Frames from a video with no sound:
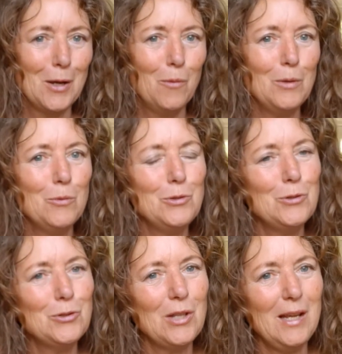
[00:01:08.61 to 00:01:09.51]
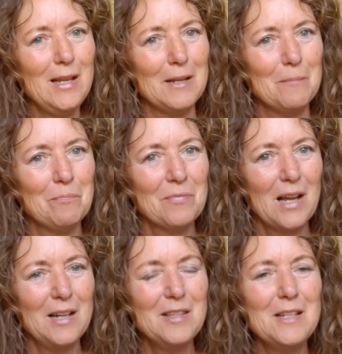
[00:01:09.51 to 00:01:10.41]
What would you say?
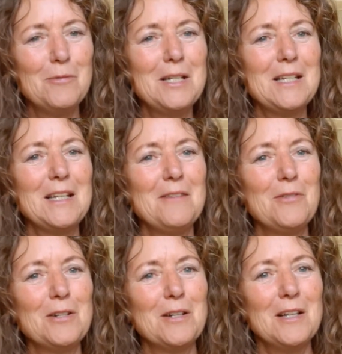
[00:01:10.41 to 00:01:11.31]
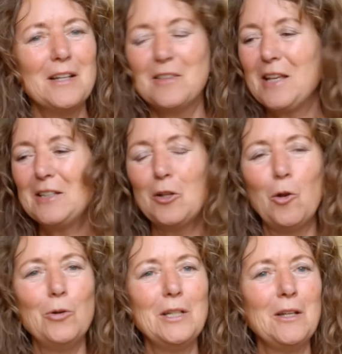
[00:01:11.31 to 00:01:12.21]
I think we can never thank the
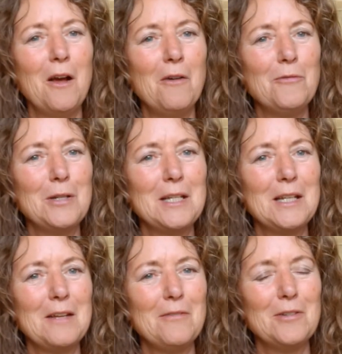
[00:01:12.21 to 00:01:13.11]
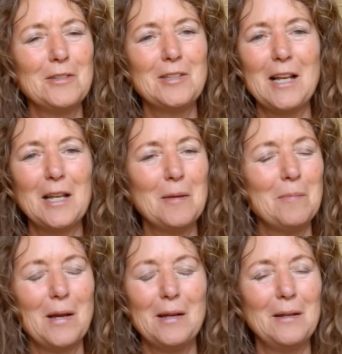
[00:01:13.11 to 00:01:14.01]
Lord enough. We can never tell him
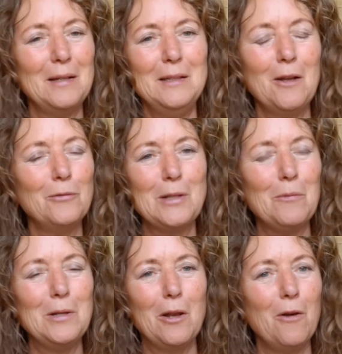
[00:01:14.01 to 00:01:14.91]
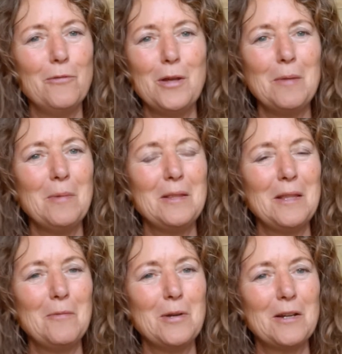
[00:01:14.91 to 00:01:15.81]
uh, enough that we love him and
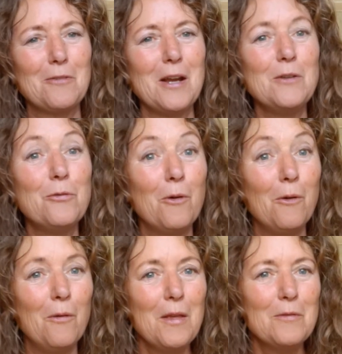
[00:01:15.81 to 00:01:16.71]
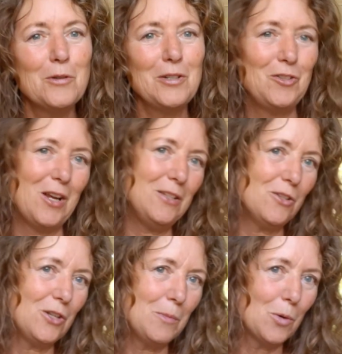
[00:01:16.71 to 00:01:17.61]
that we're grateful for the
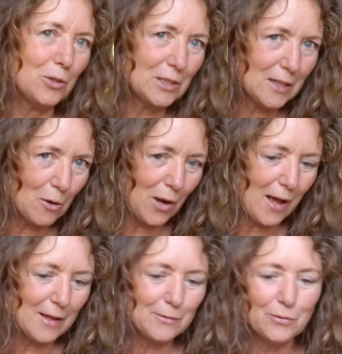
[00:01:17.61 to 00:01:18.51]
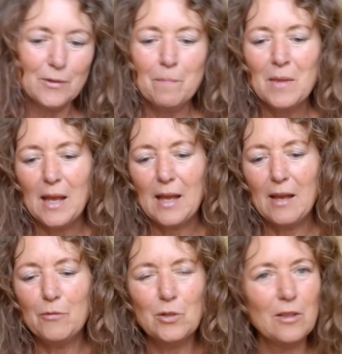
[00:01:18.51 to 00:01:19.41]
changes he brought in our lives
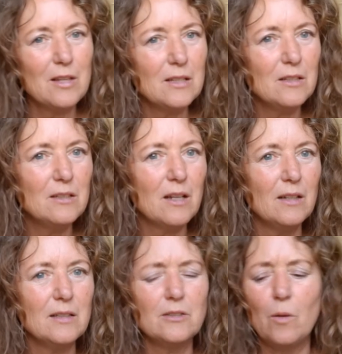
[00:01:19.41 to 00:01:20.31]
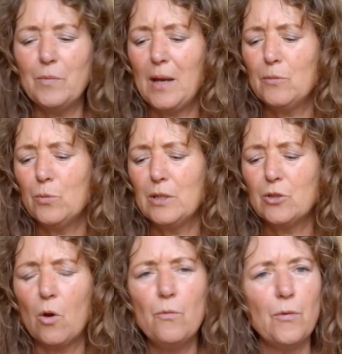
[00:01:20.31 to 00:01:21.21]
and for the things he's done. And sometimes we're
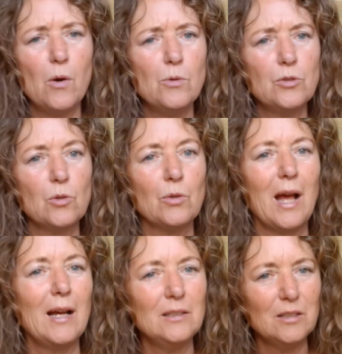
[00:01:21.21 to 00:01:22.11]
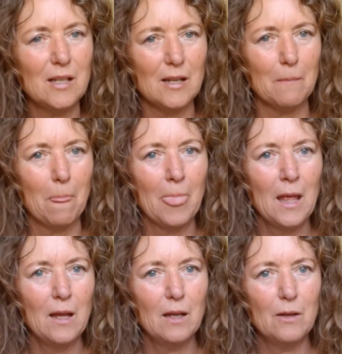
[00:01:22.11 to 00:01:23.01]
so focused on asking
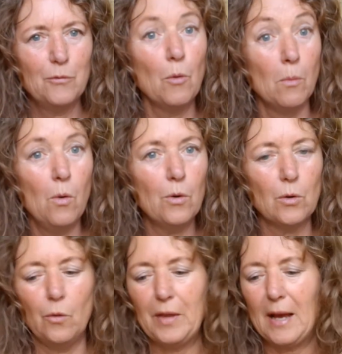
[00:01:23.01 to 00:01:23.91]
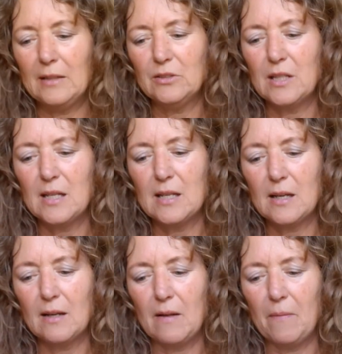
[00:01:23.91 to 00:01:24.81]
uh, for more, on asking
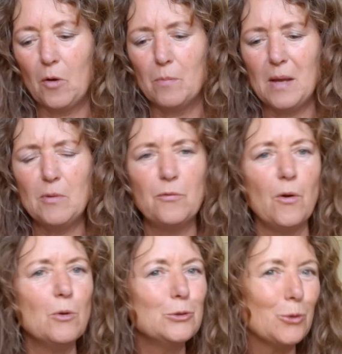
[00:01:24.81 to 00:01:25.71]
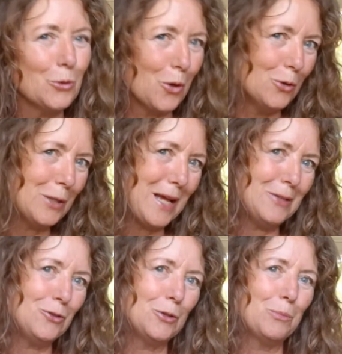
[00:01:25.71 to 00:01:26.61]
uh, or maybe focused on
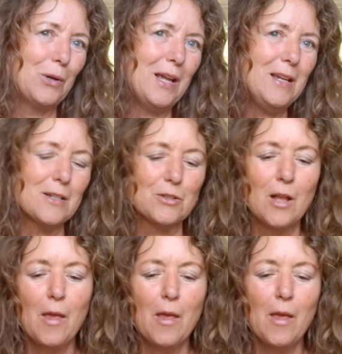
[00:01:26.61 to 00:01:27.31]
unanswered prayers.